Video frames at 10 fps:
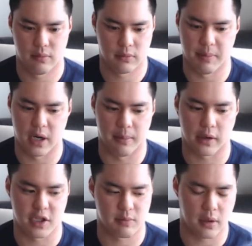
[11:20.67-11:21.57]
the bear
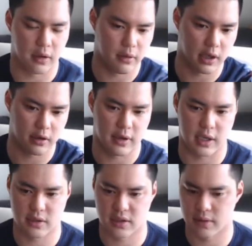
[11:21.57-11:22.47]
market is probably already
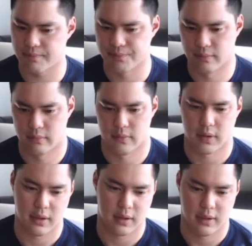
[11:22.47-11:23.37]
corrected and
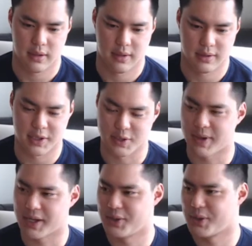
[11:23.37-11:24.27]
things are
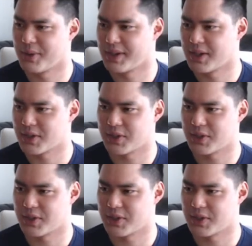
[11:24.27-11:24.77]
back to normal, I guess.